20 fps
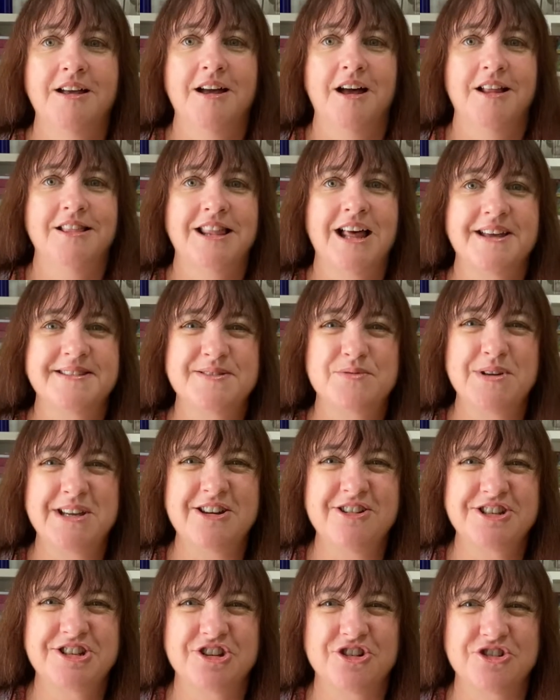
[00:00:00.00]
Last week
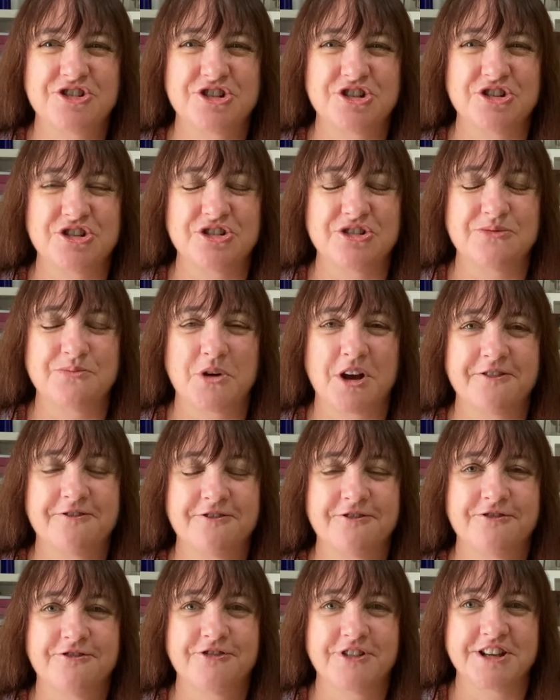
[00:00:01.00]
I showed you my
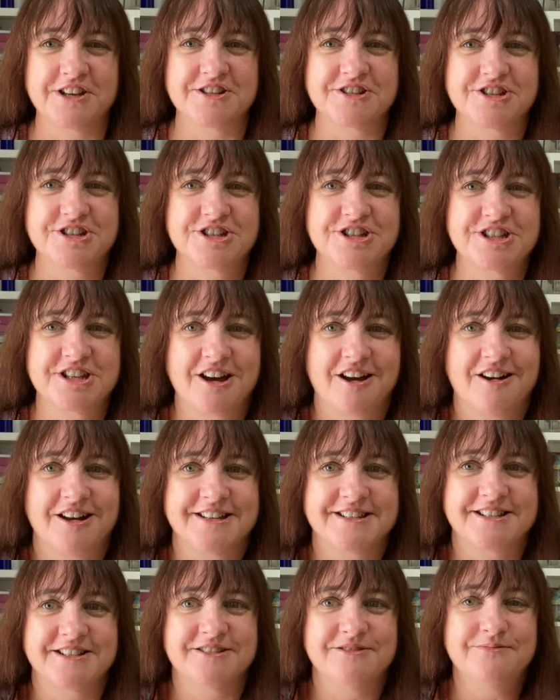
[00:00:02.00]
finished
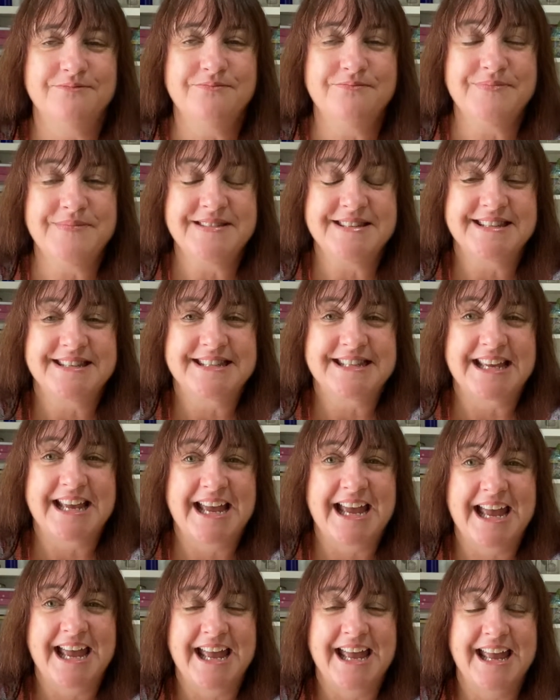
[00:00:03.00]
items
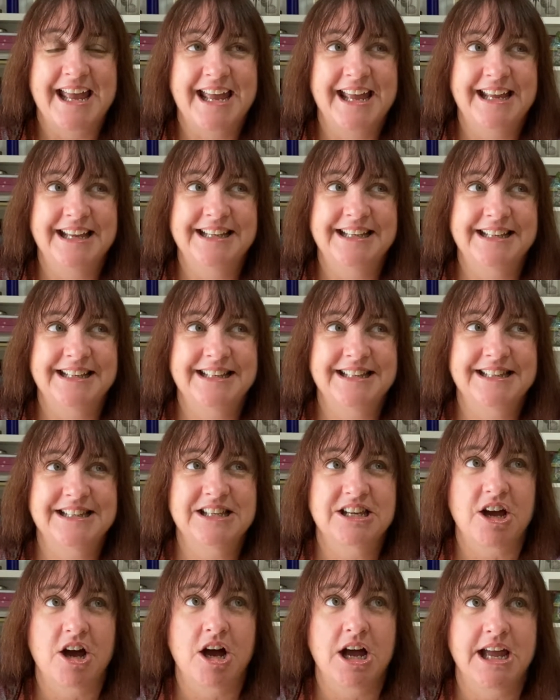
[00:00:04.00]

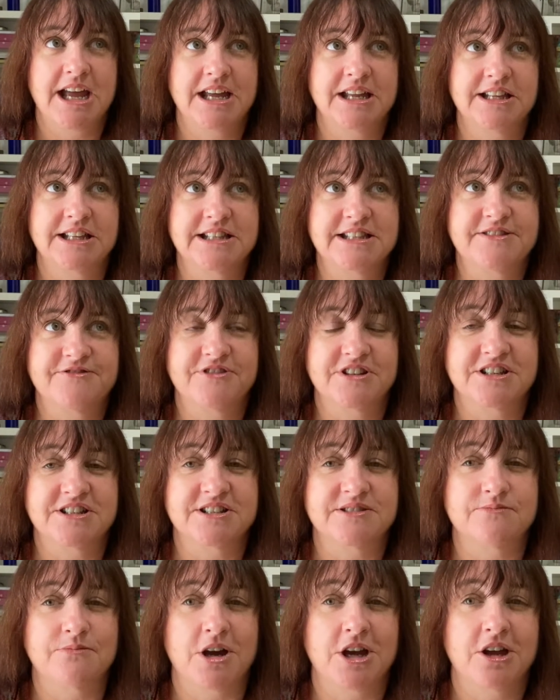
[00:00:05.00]
and I had
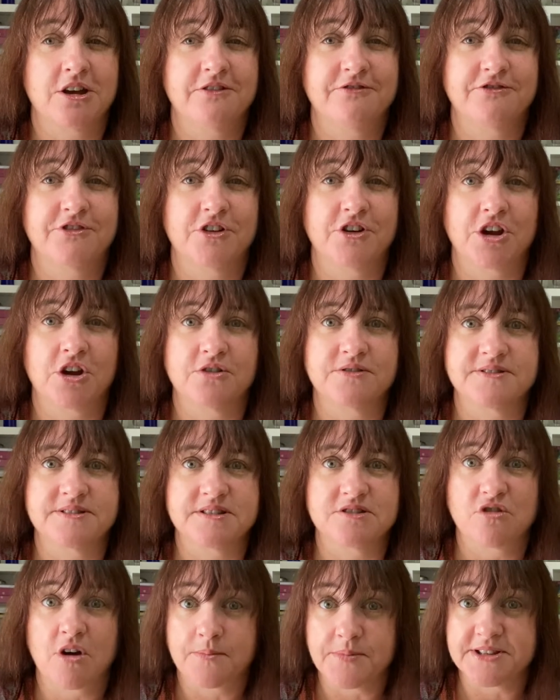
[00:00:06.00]
finished my very own
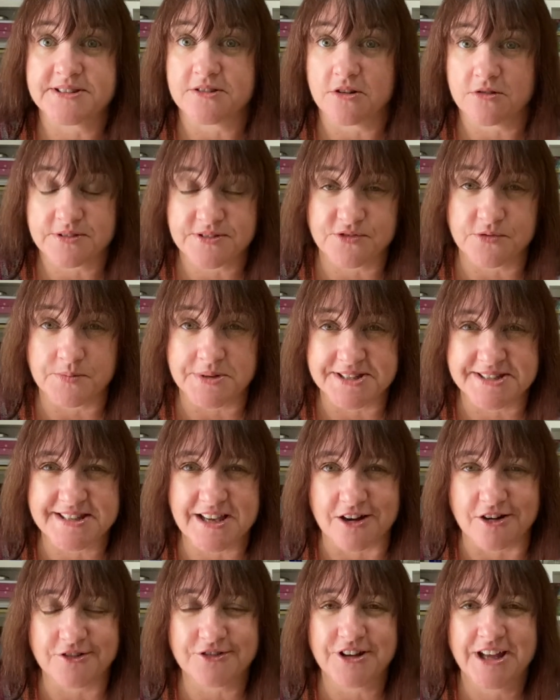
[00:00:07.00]
scrappy socks for
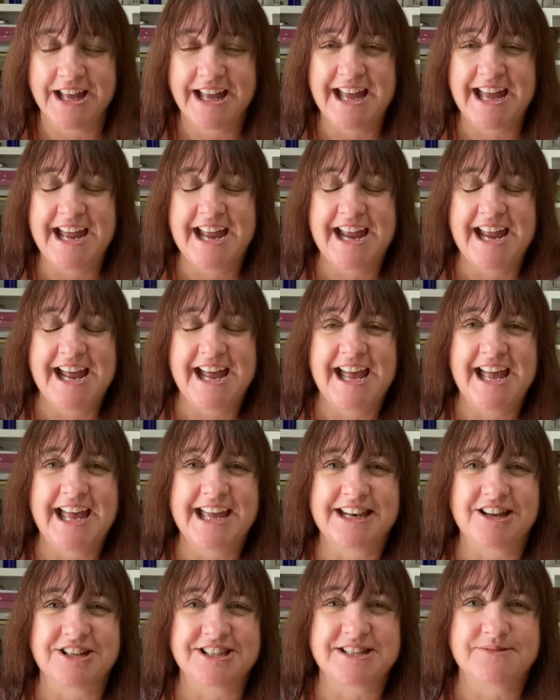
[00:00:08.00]
myself.
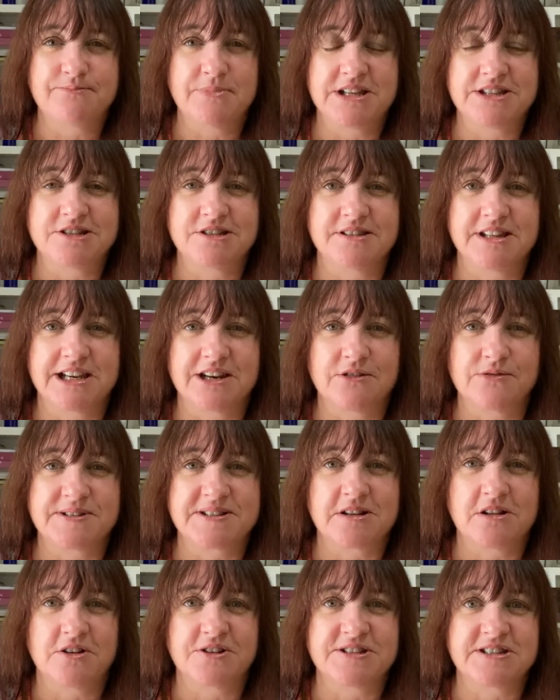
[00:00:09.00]
And I did mention that I was
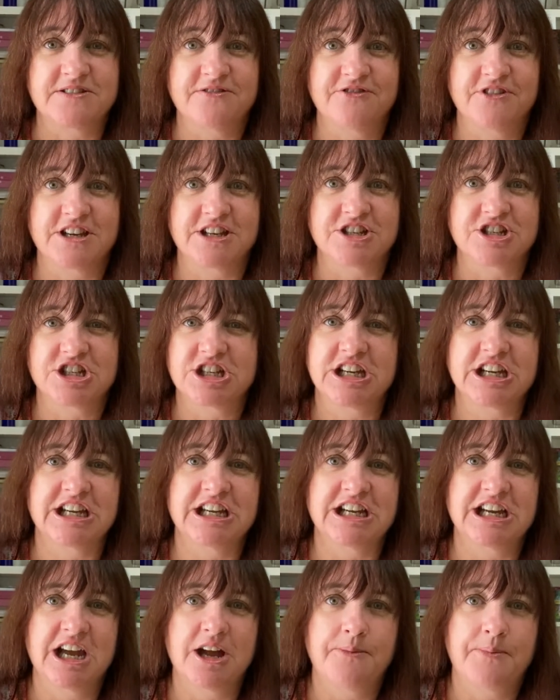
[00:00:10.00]
close to
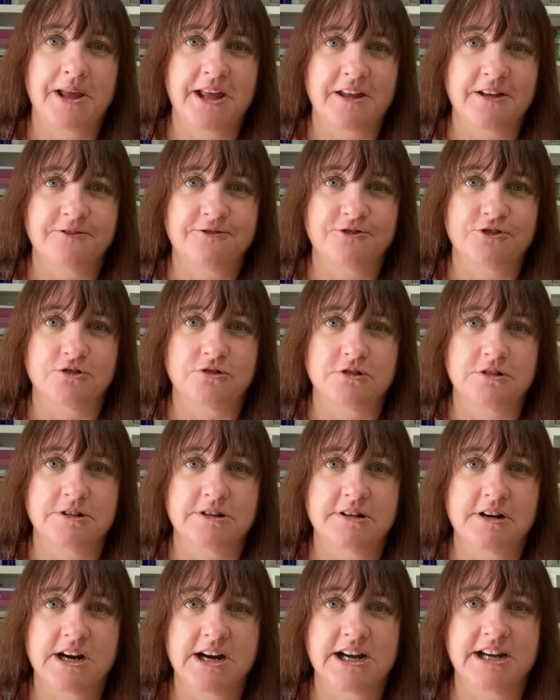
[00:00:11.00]
finishing a pair
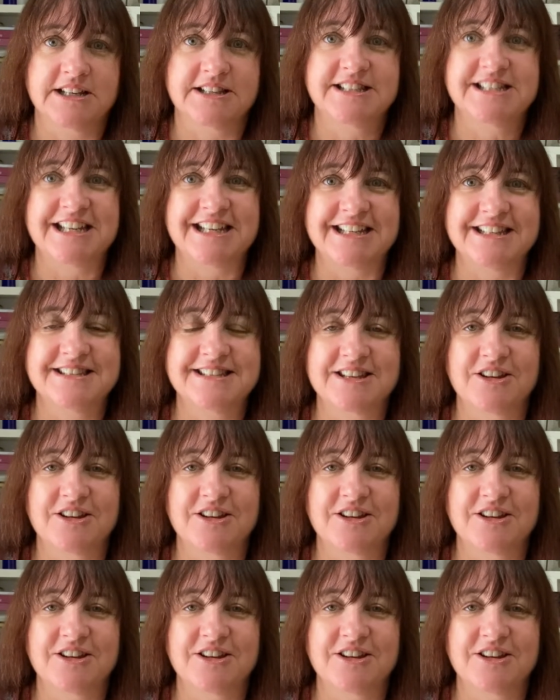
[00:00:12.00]
for Dean.